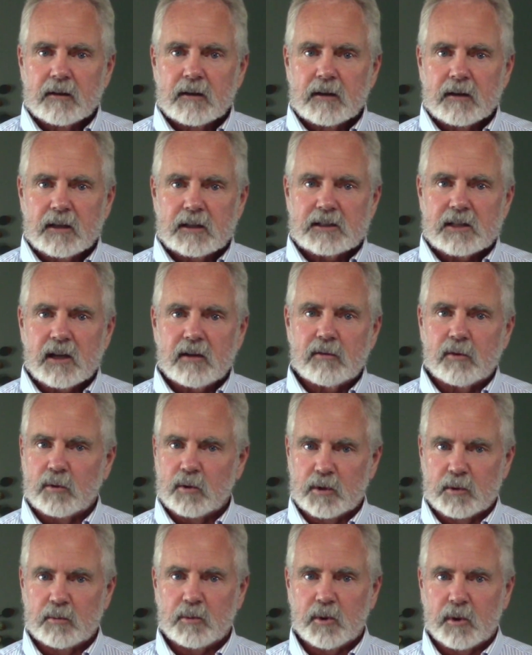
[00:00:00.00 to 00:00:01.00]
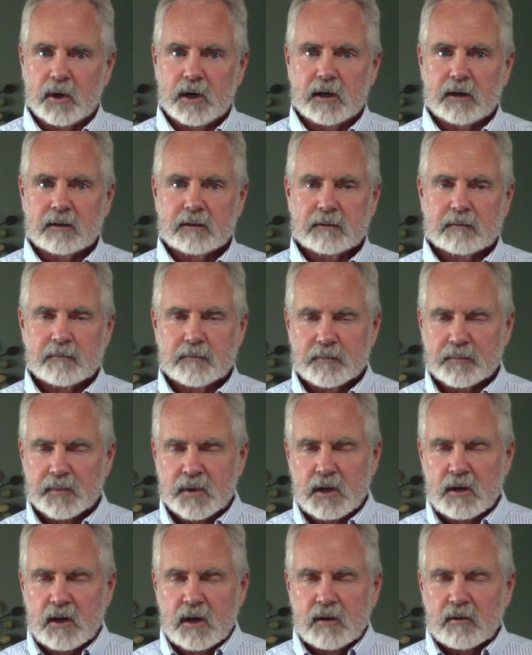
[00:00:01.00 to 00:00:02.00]
Let's have a word of prayer.
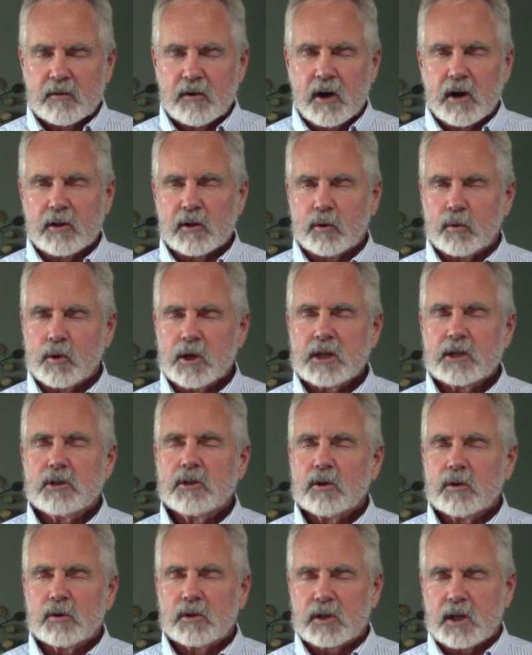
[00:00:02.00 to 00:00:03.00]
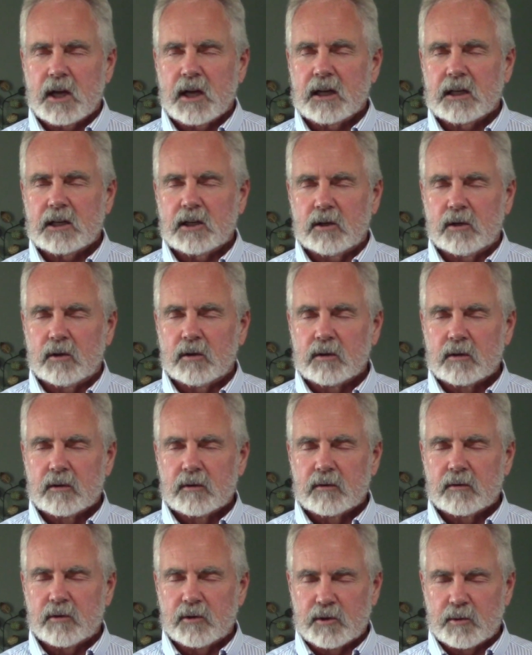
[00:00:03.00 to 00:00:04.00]
Father, we do thank you
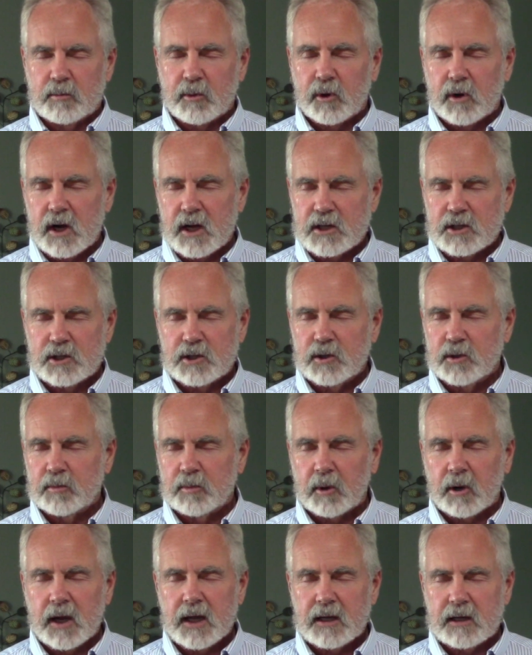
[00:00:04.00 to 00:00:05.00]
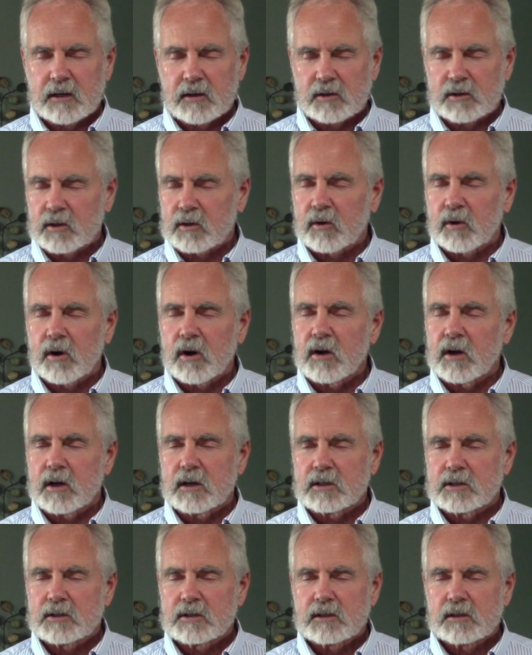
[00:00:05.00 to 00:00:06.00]
for the price you paid on the
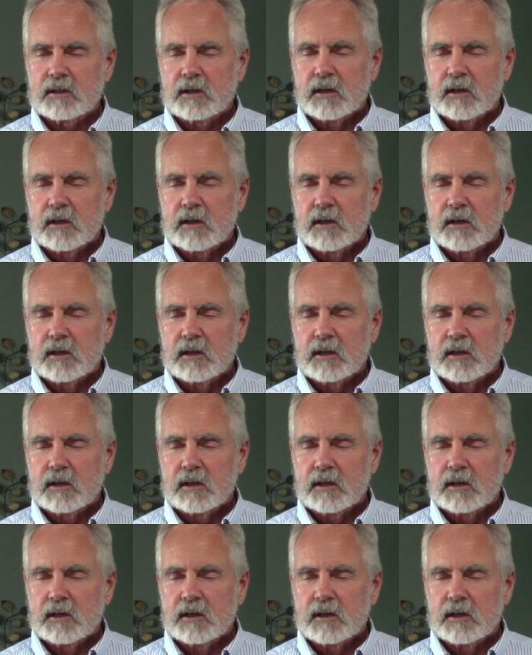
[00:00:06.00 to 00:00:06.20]
cross